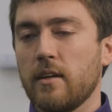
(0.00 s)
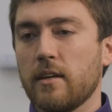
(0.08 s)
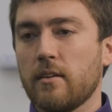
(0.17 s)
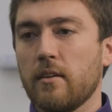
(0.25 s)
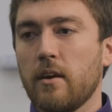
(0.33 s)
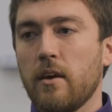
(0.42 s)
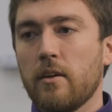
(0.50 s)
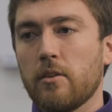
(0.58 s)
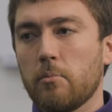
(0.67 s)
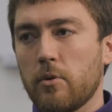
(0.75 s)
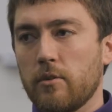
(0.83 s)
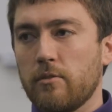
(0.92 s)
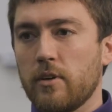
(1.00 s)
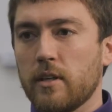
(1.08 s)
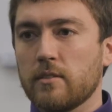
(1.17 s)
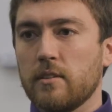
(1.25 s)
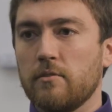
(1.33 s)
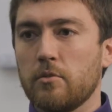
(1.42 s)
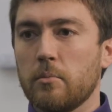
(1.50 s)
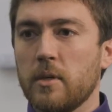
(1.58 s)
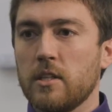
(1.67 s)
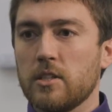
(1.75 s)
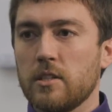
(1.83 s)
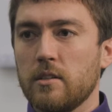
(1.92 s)
like Perforex
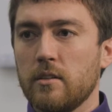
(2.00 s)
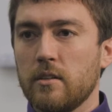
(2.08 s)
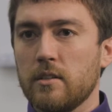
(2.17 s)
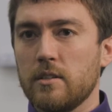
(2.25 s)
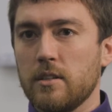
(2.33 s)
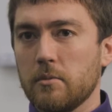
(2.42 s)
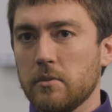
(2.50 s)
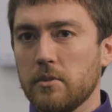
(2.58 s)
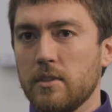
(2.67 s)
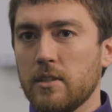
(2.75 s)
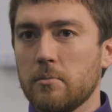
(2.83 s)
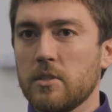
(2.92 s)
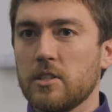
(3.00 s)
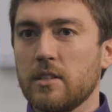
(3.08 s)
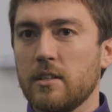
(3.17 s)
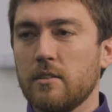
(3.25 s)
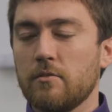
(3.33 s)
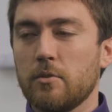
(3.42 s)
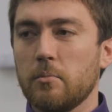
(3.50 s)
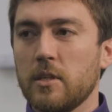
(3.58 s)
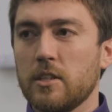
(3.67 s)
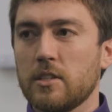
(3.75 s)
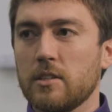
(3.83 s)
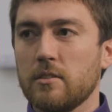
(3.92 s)
information, the WT machine
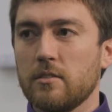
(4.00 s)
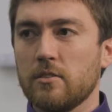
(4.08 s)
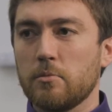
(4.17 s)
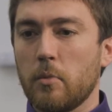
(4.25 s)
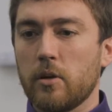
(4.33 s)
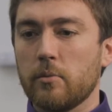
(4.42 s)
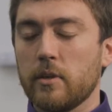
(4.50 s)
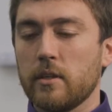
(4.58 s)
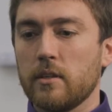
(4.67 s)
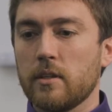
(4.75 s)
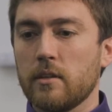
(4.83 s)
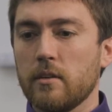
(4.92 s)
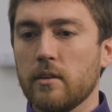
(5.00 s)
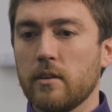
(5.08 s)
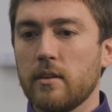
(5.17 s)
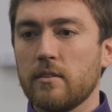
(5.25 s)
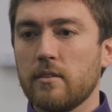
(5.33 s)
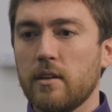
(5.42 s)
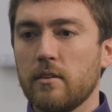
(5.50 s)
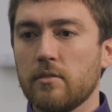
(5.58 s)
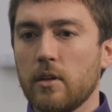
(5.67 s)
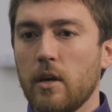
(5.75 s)
information, smart wiring, all that stuff.